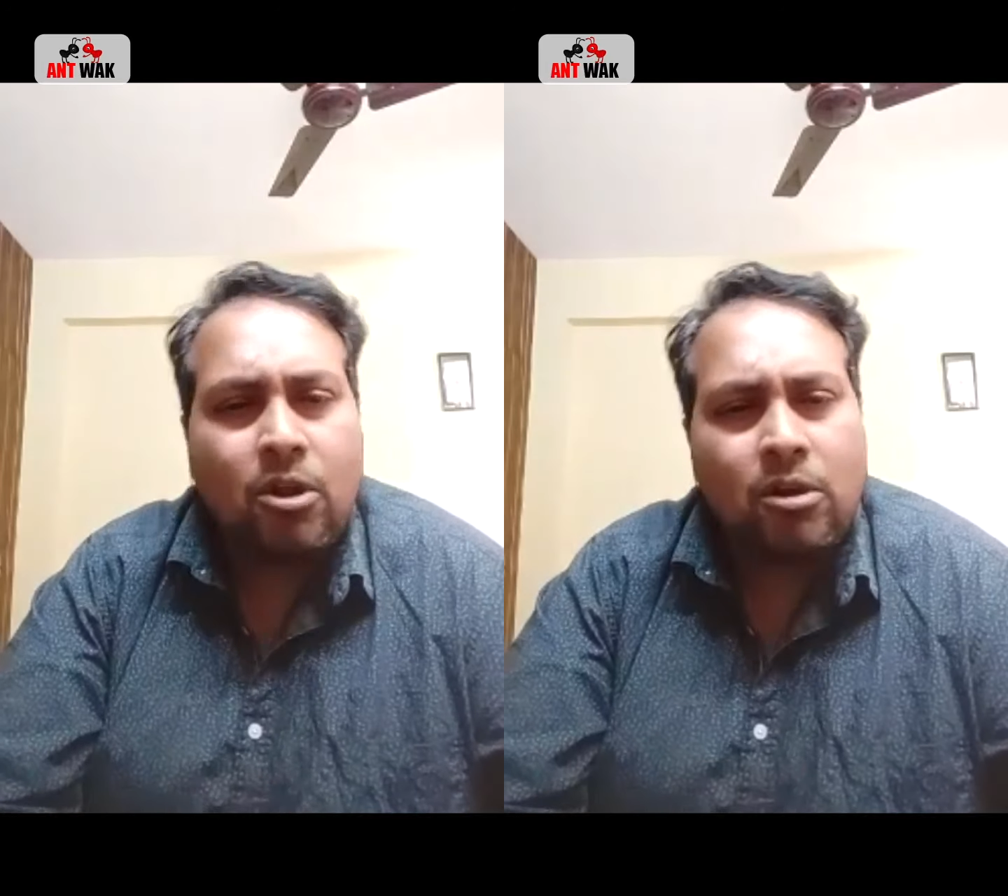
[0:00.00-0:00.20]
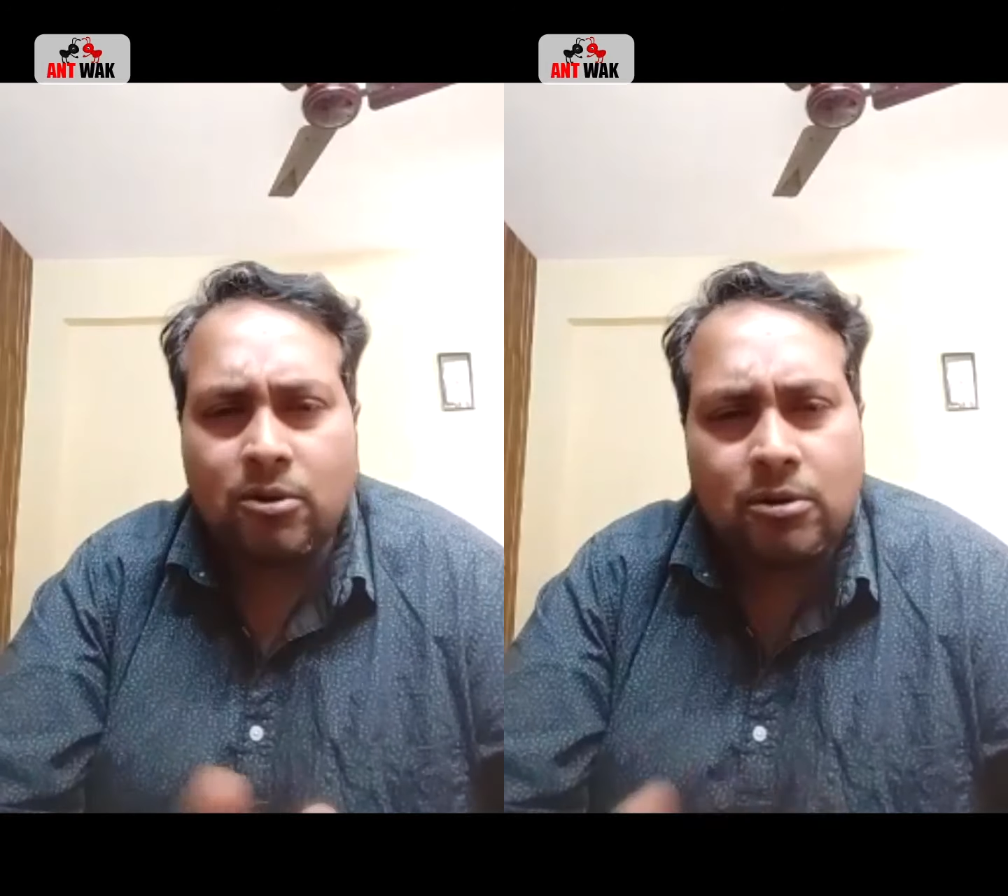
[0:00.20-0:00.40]

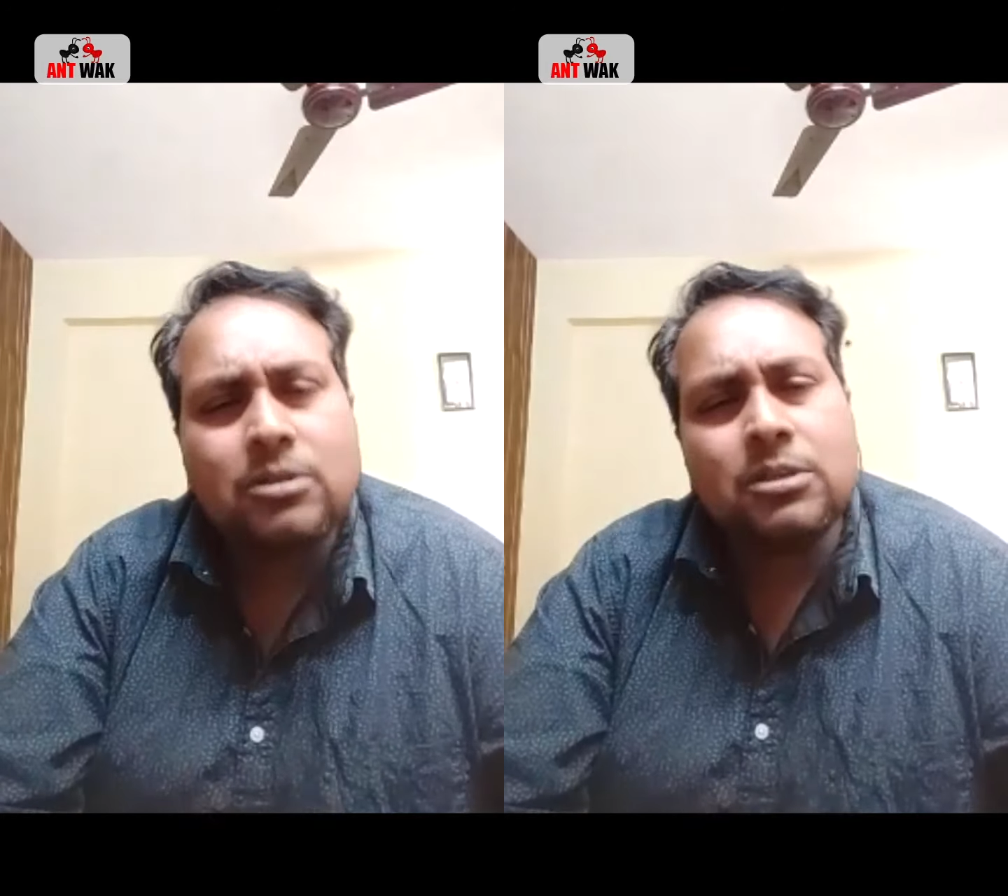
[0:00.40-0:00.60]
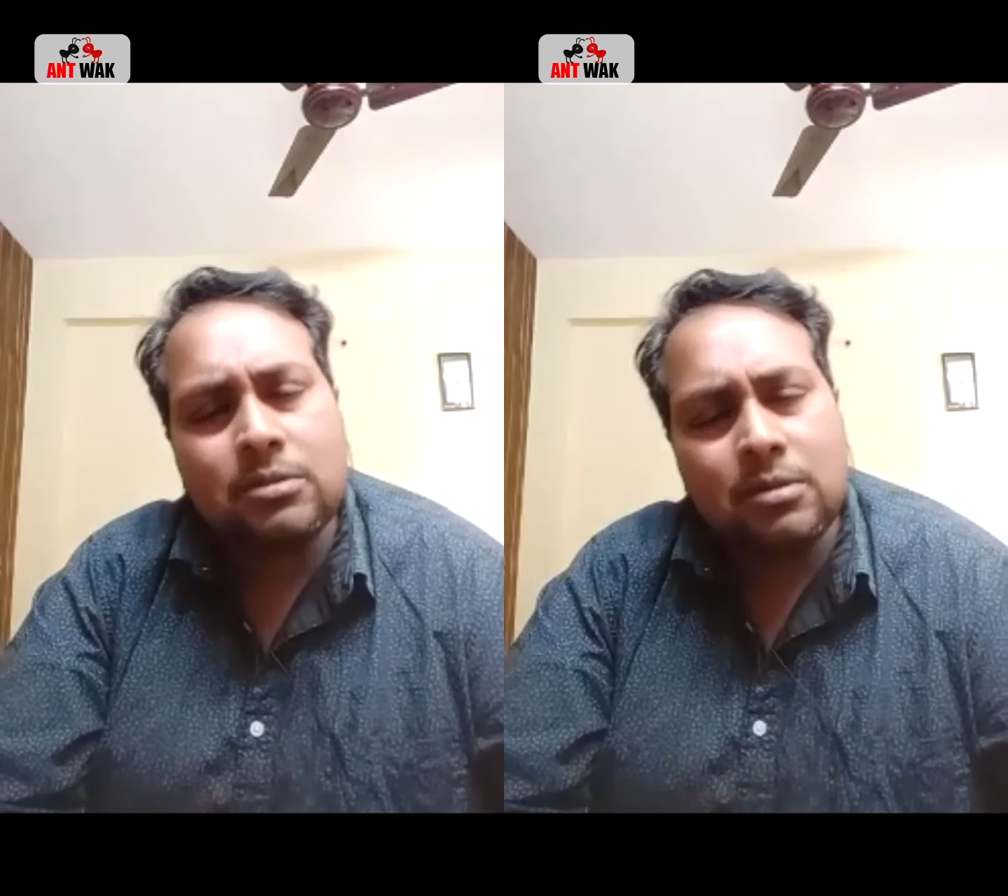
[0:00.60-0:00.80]
So not
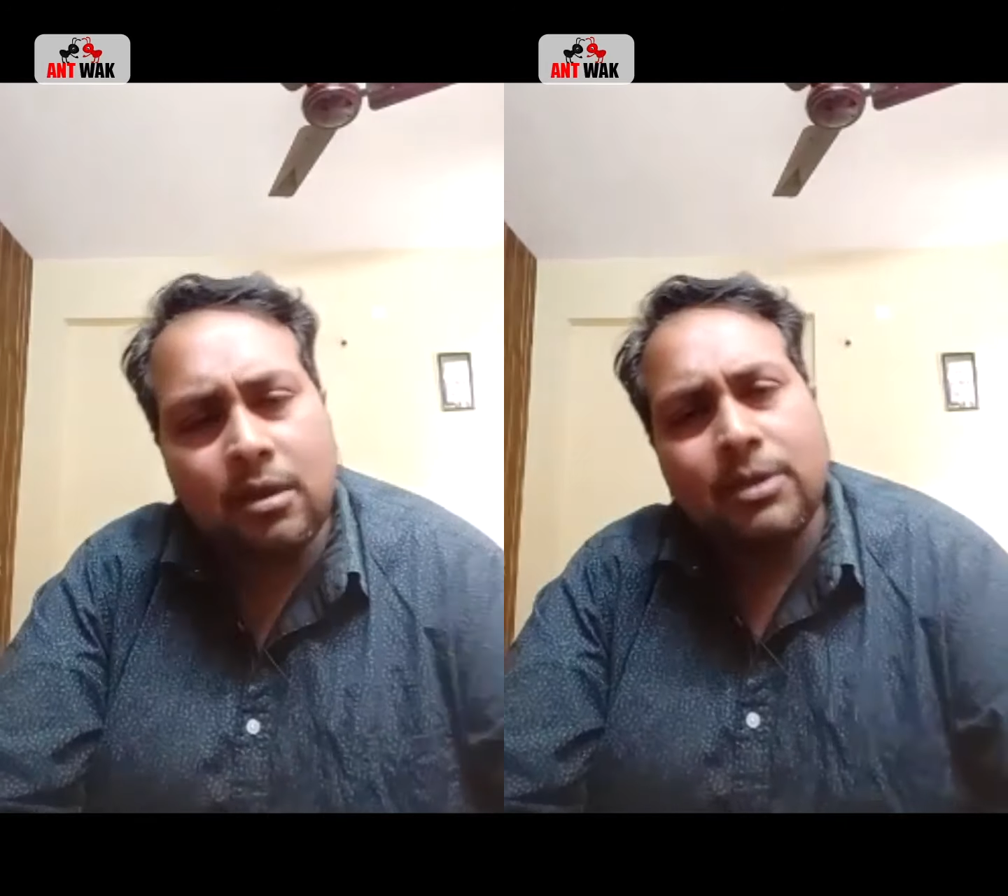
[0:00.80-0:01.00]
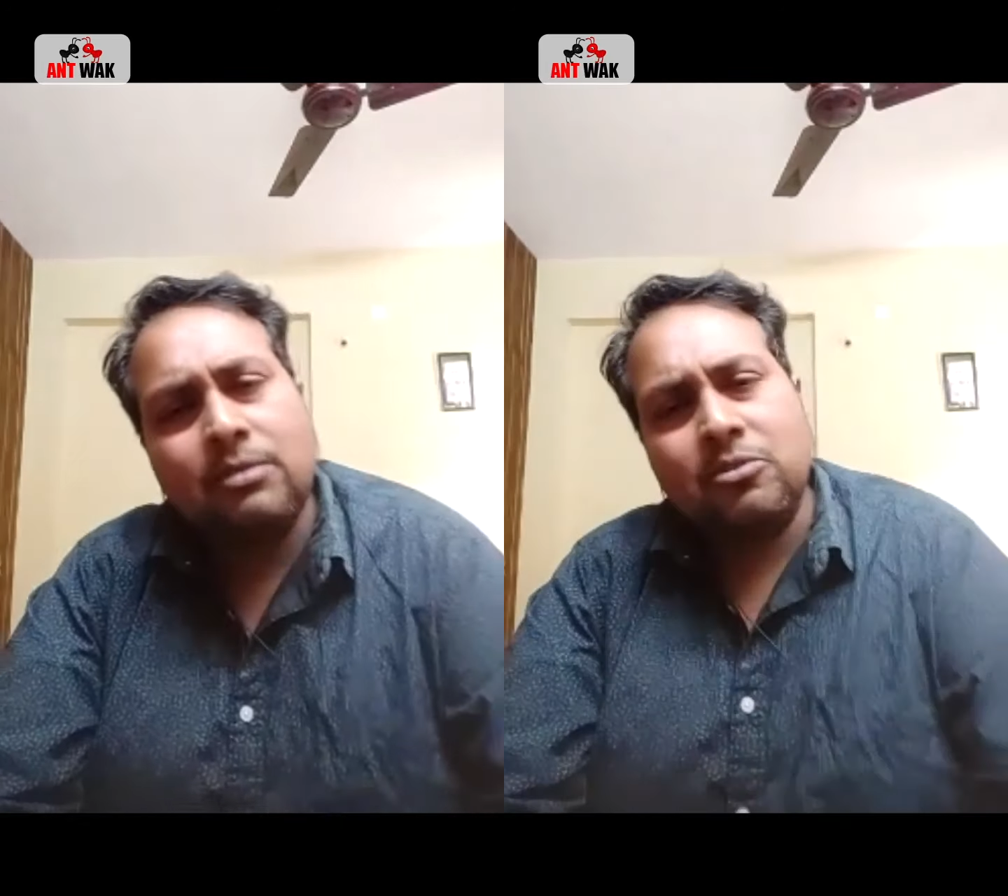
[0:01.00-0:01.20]
don't.
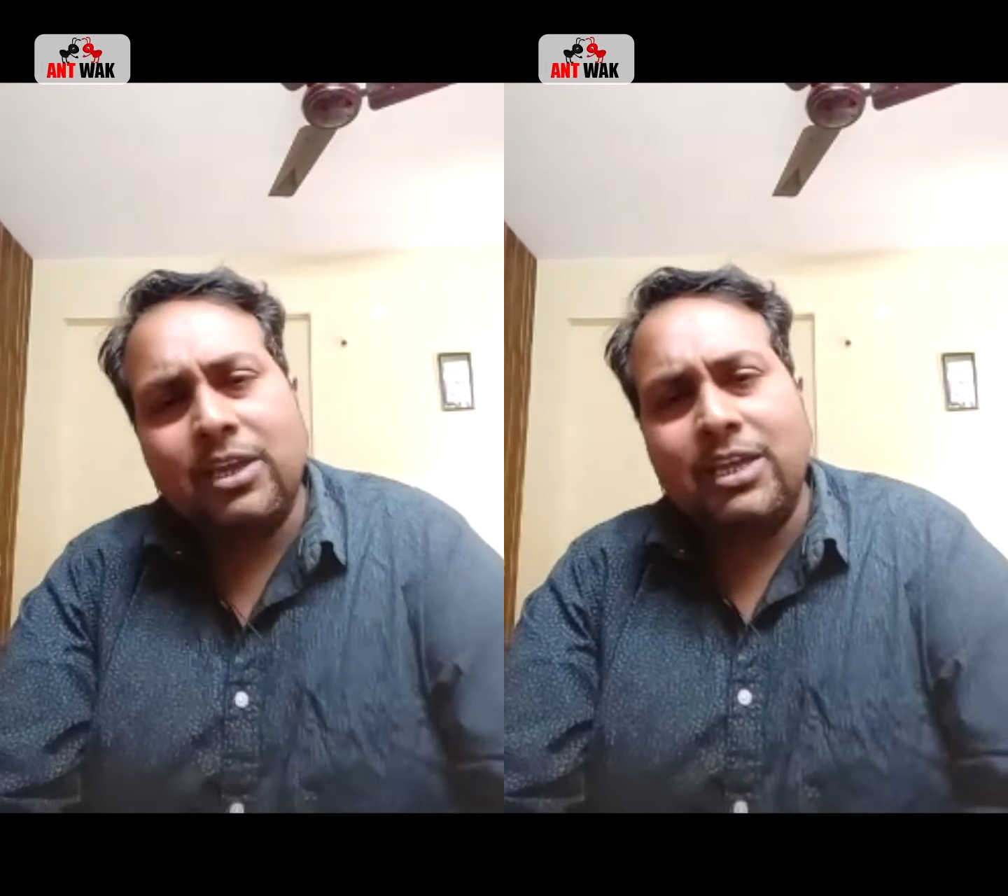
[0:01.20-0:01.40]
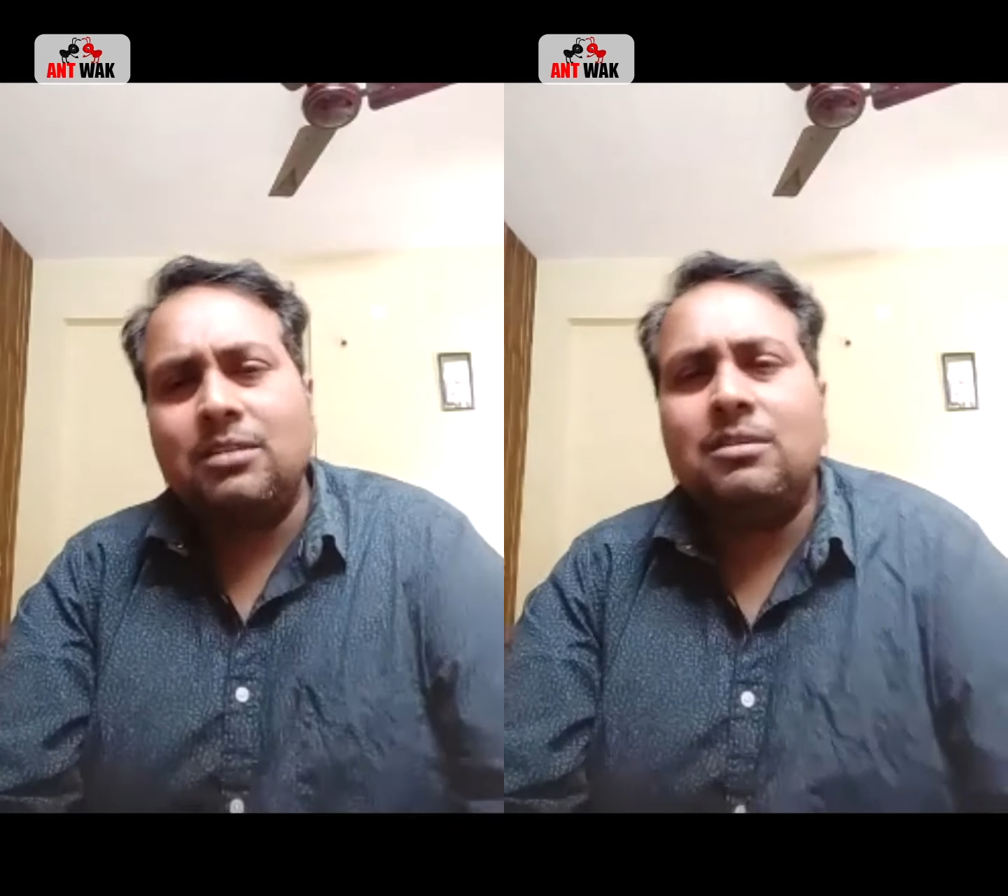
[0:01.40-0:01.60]
I mean,
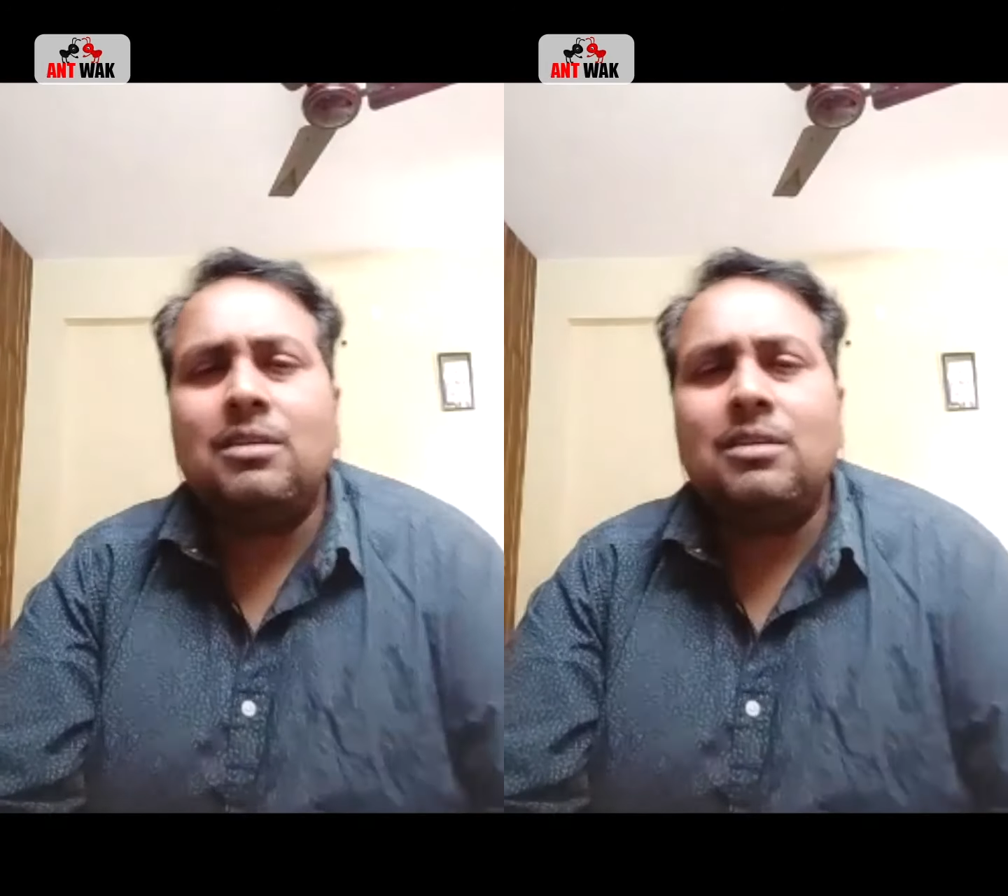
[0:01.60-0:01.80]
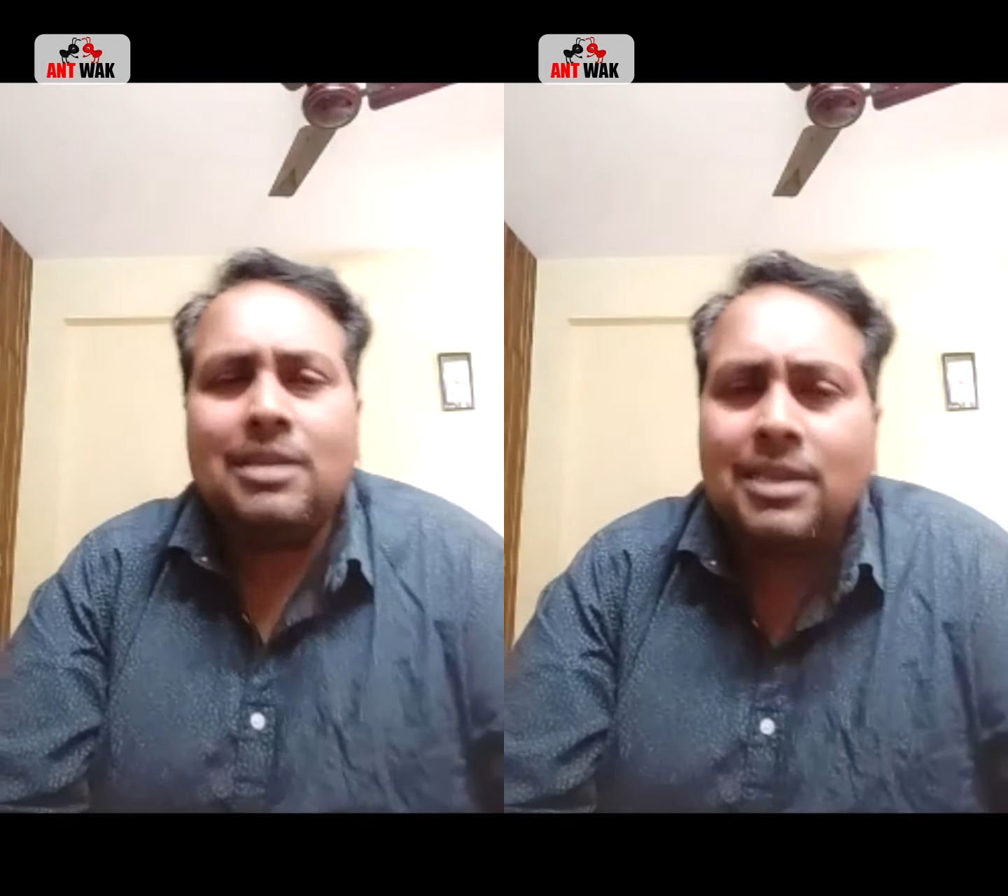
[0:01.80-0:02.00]
you can